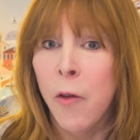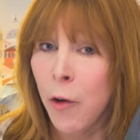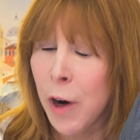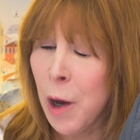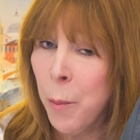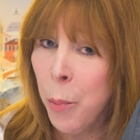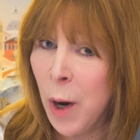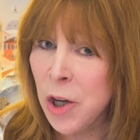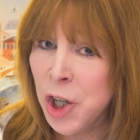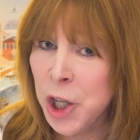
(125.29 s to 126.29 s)
for a
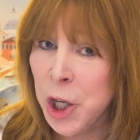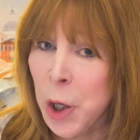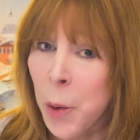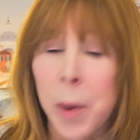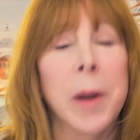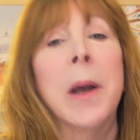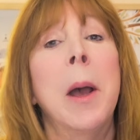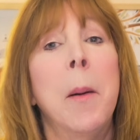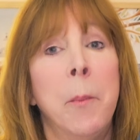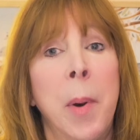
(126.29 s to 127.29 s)
compression cube.
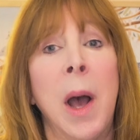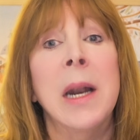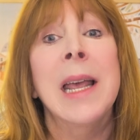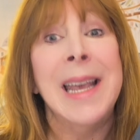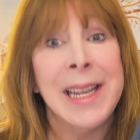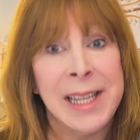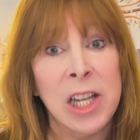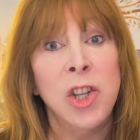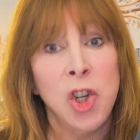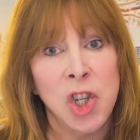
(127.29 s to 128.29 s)
But it
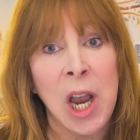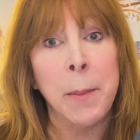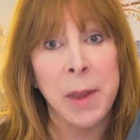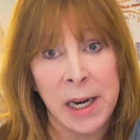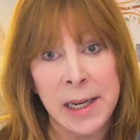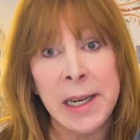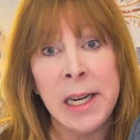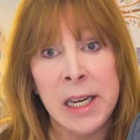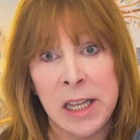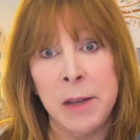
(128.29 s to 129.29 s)
did the job that I
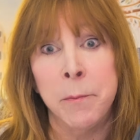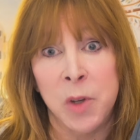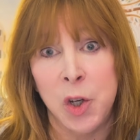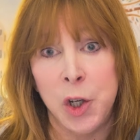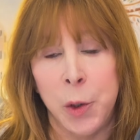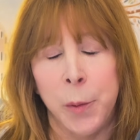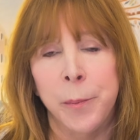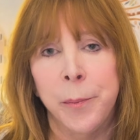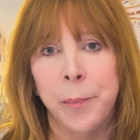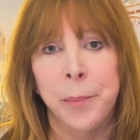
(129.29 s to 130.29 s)
needed them to do.
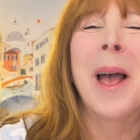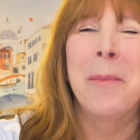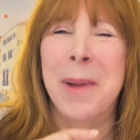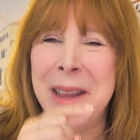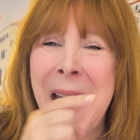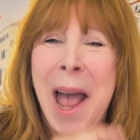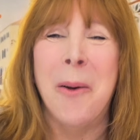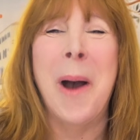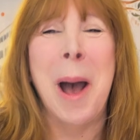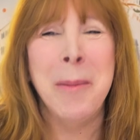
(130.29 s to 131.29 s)
But
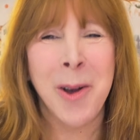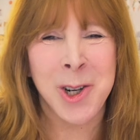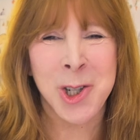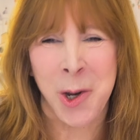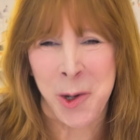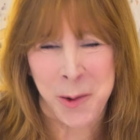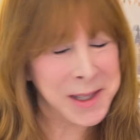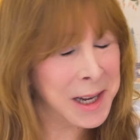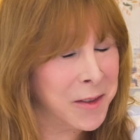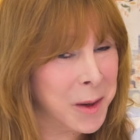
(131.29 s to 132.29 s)
now I'm going to show you a
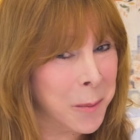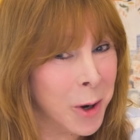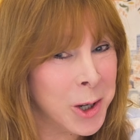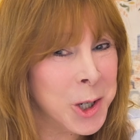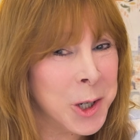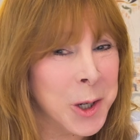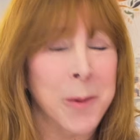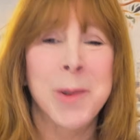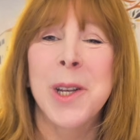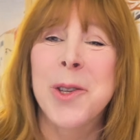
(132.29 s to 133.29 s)
set of compression
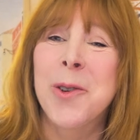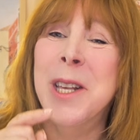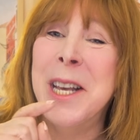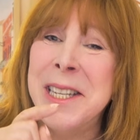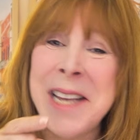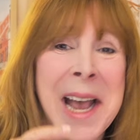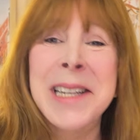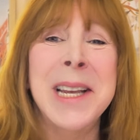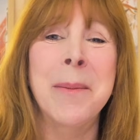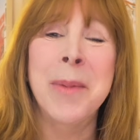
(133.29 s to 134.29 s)
cubes that do the
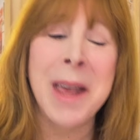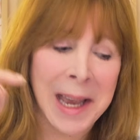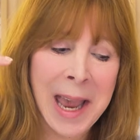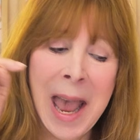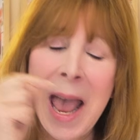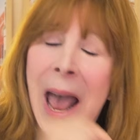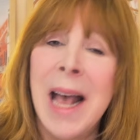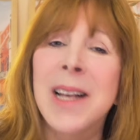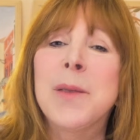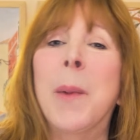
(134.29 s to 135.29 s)
exact same thing
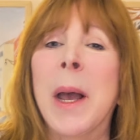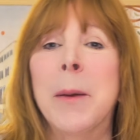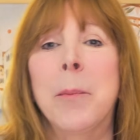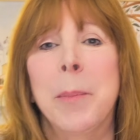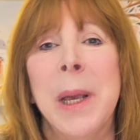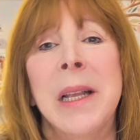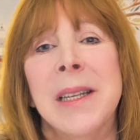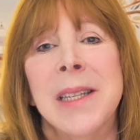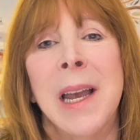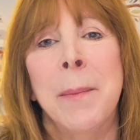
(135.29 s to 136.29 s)
as my Peak
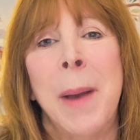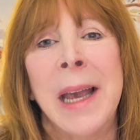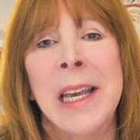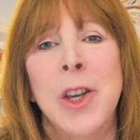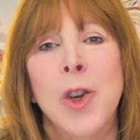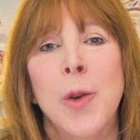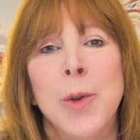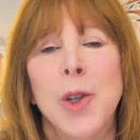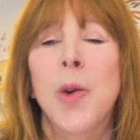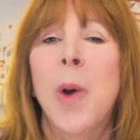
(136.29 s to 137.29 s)
Design packing
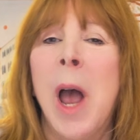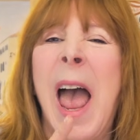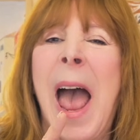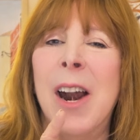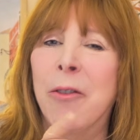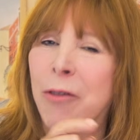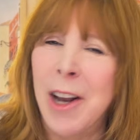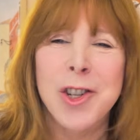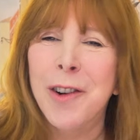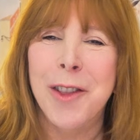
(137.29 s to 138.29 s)
cubes do at a
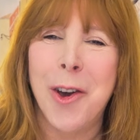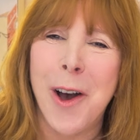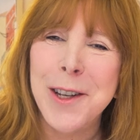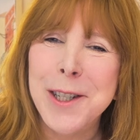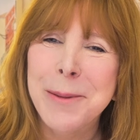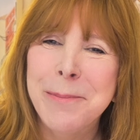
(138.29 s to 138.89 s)
fraction of the cost.